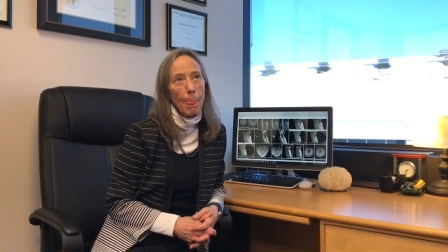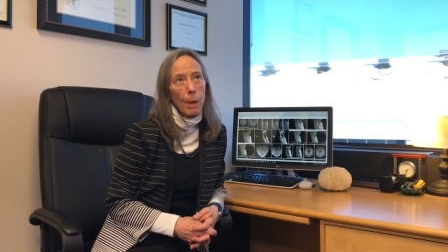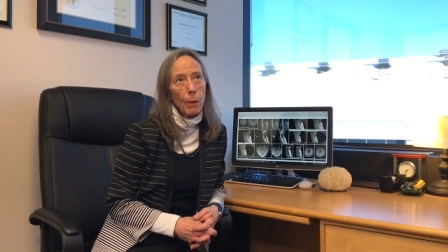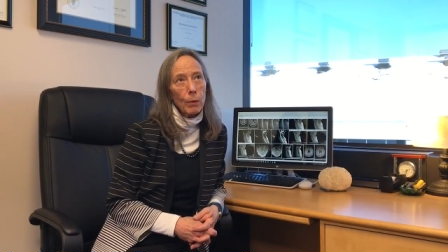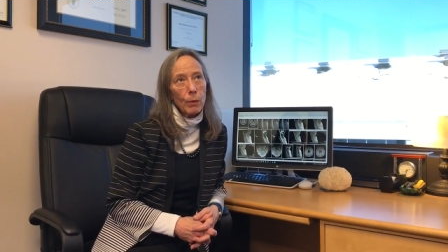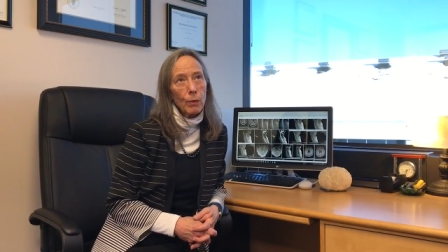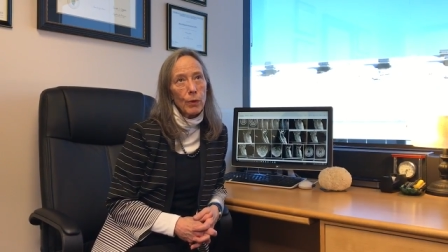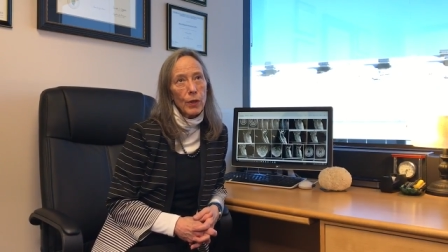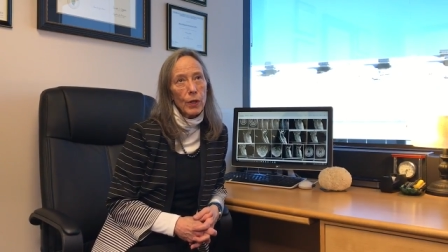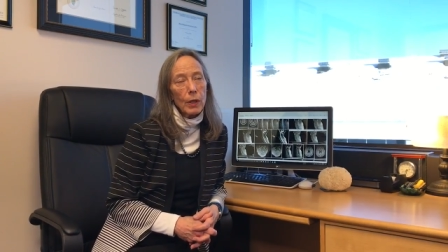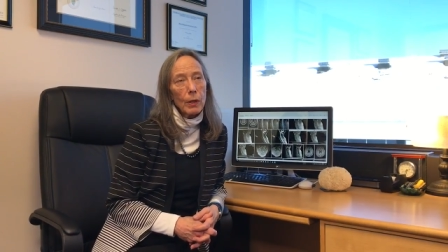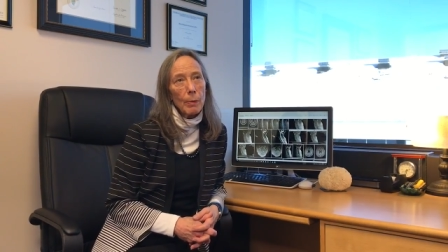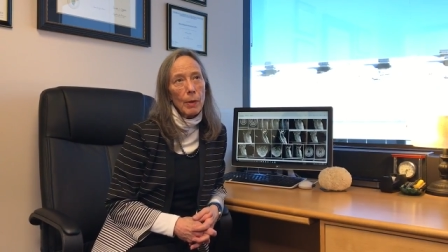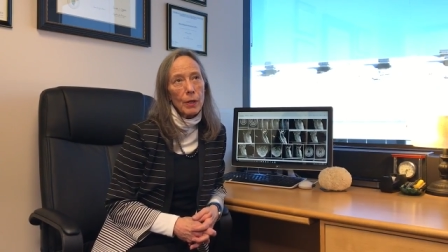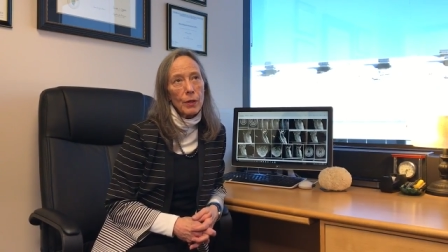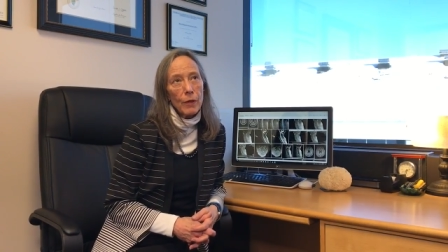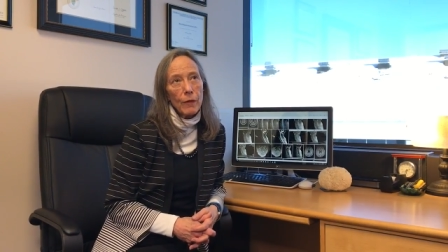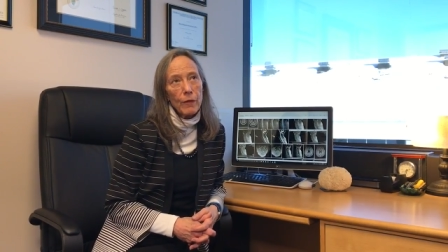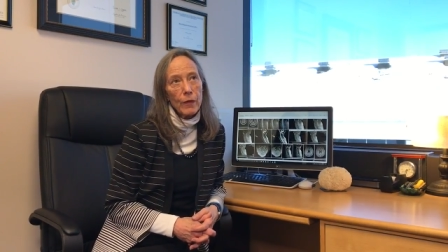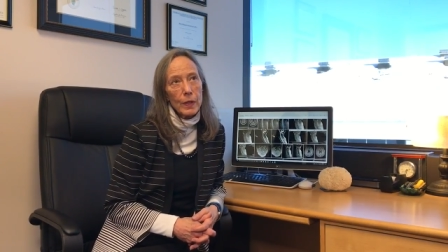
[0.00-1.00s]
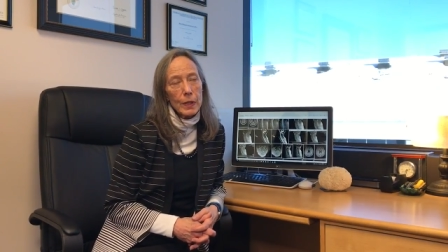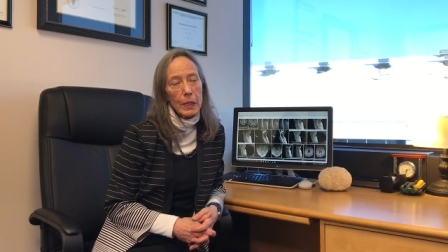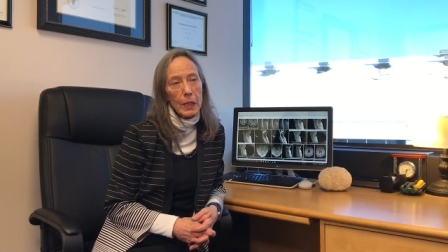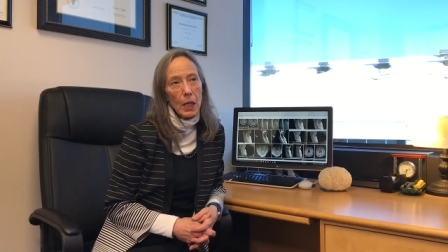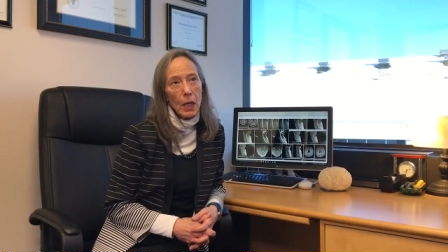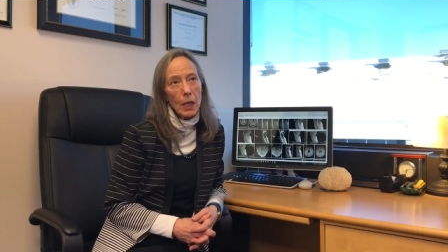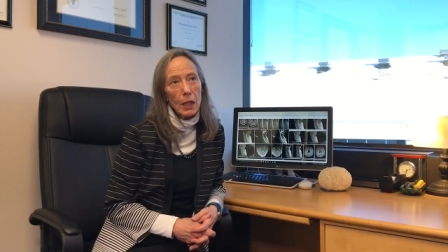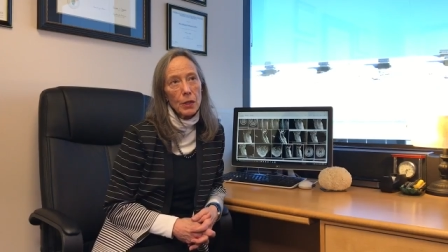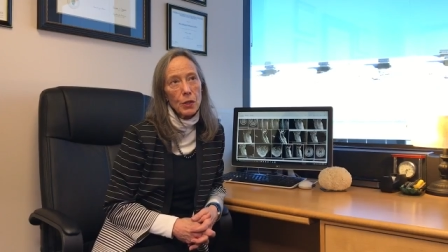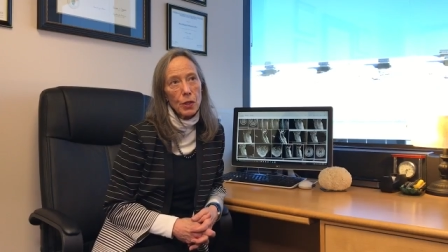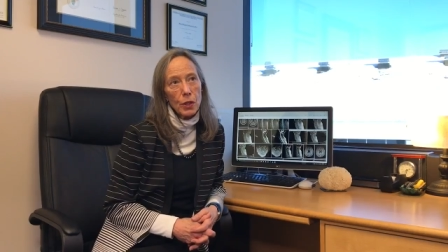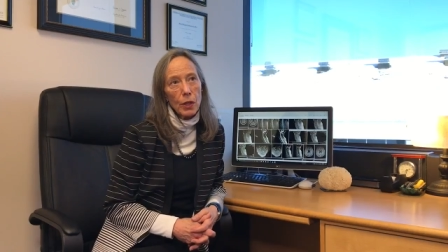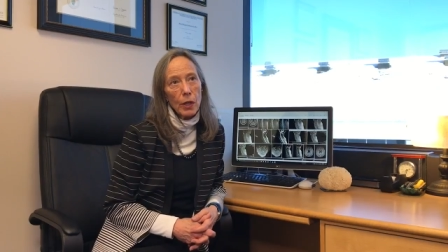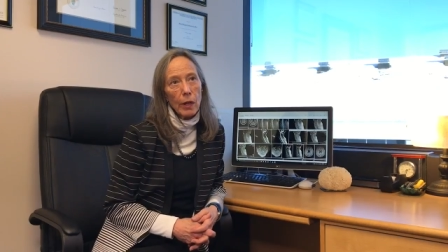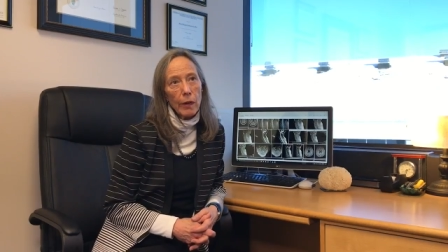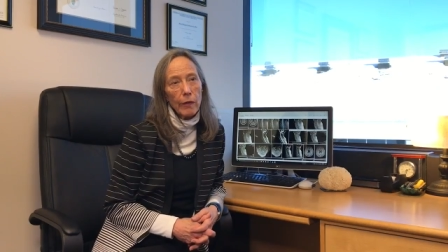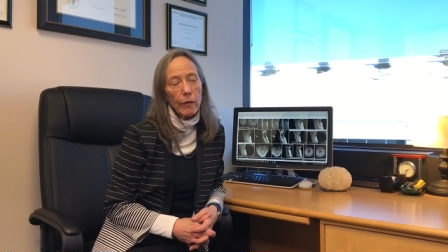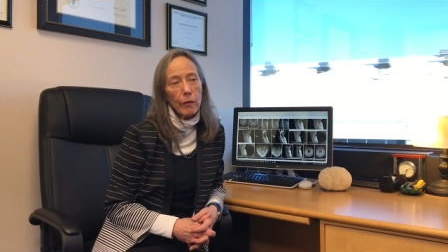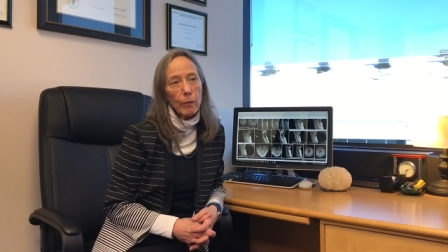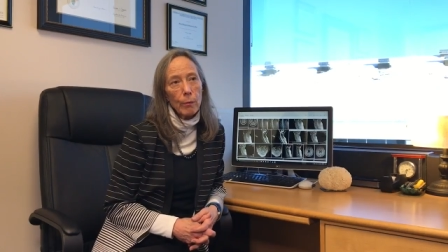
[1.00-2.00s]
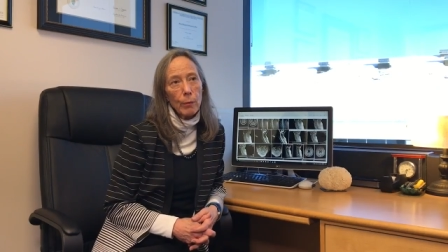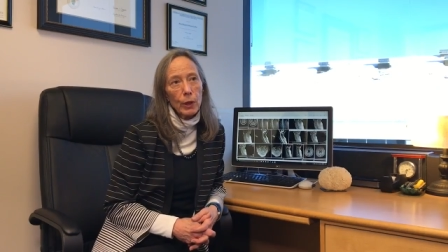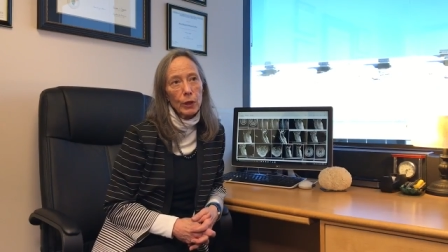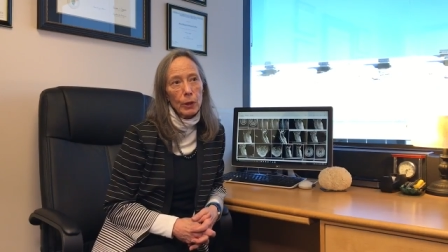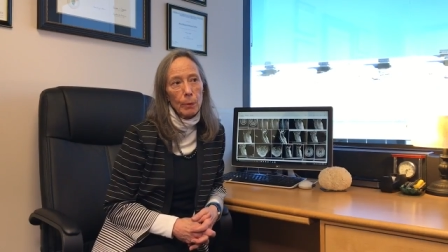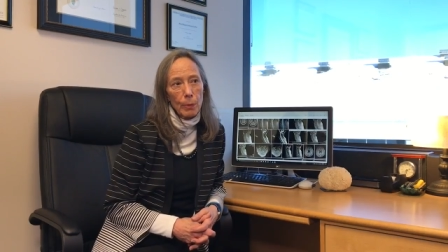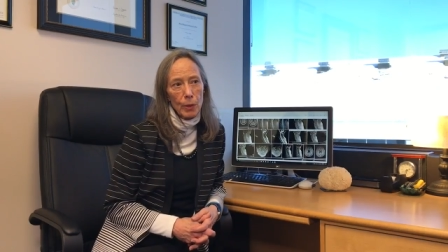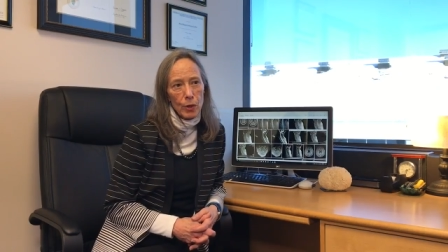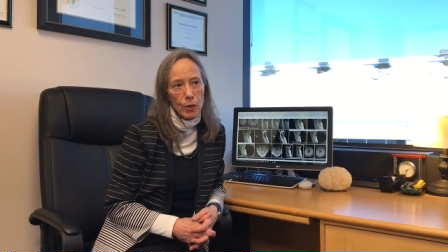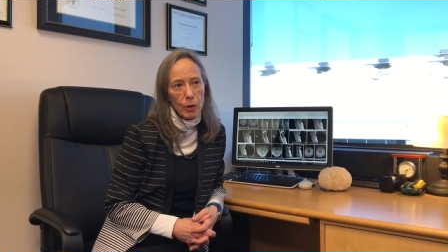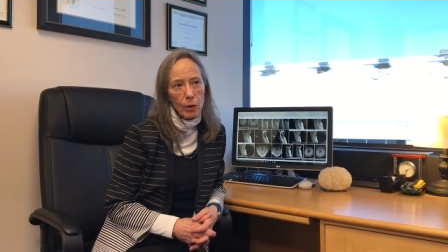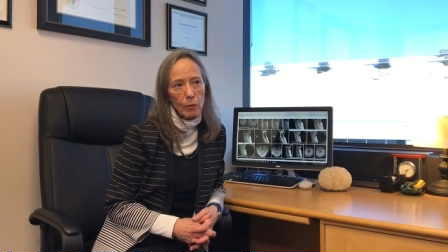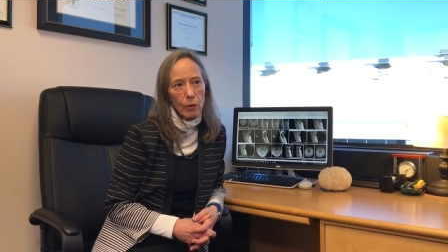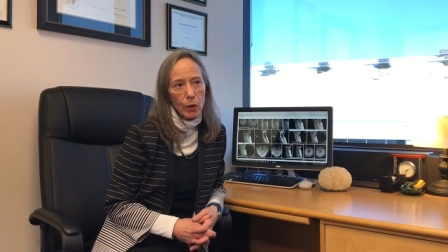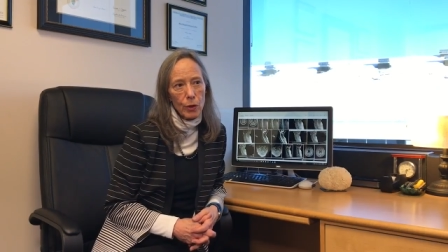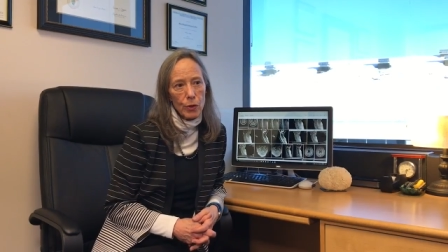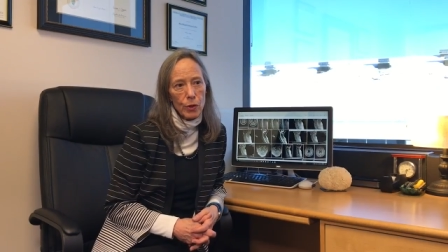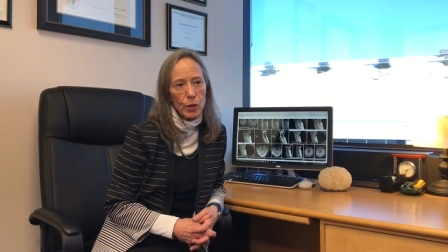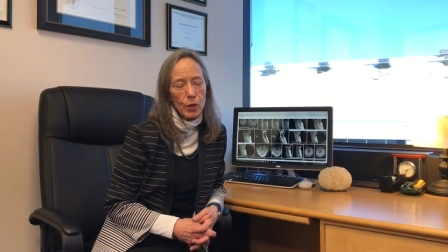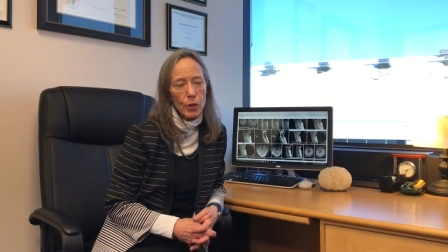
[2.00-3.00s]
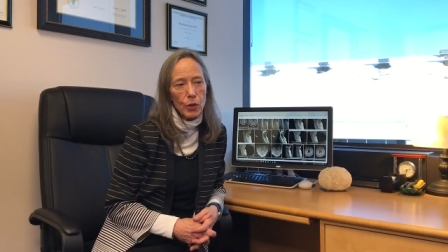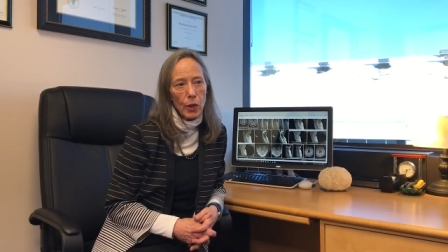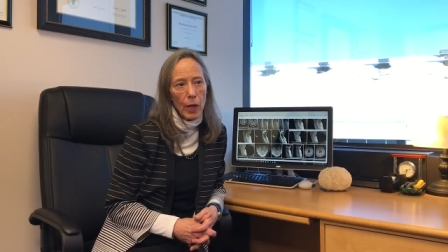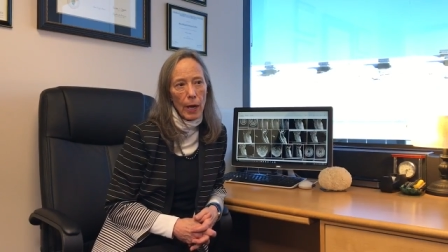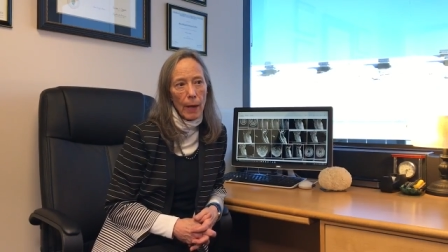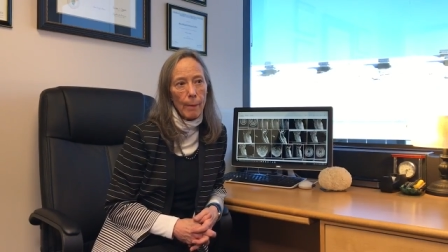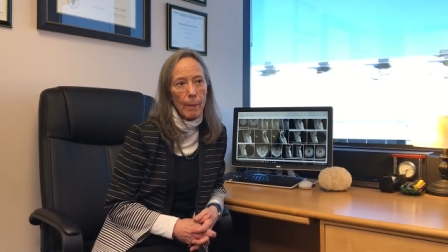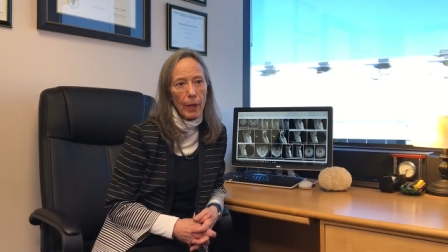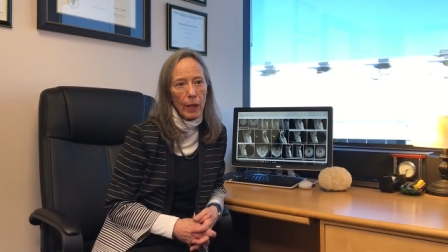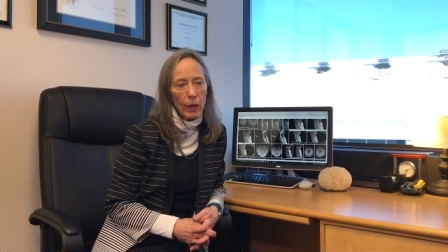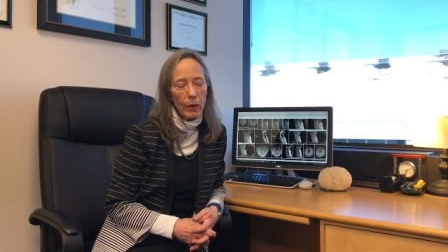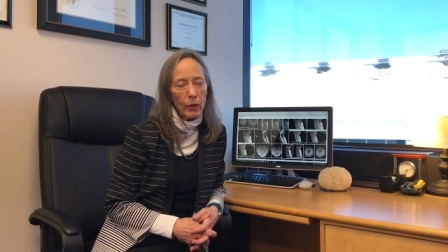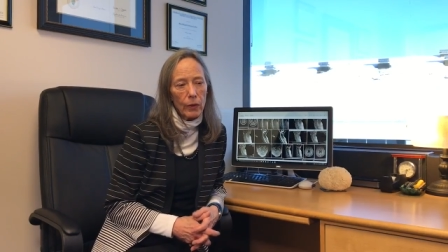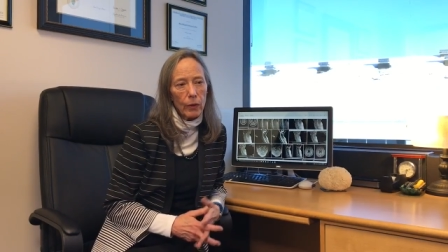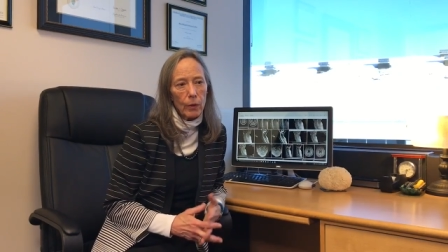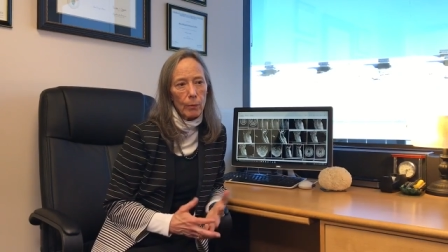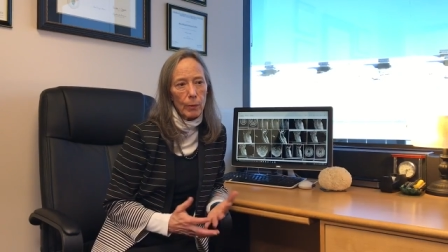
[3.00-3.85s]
the physiology of multiple sclerosis, or MS,